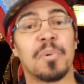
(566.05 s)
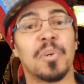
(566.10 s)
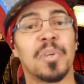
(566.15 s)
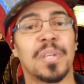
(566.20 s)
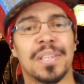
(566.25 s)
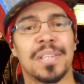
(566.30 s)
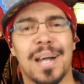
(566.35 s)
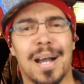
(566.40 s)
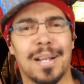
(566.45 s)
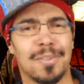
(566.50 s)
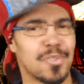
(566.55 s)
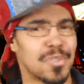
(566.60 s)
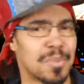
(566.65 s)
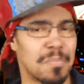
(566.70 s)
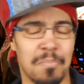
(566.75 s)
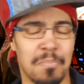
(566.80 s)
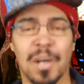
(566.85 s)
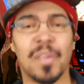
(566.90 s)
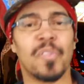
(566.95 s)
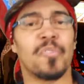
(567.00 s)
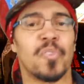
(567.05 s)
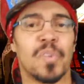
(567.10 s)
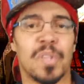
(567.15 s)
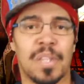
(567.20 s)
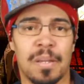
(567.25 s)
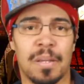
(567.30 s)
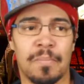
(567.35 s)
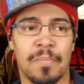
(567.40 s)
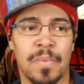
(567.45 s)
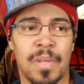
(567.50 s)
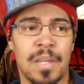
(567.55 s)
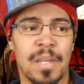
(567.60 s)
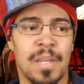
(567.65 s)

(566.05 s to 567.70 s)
million a month for them.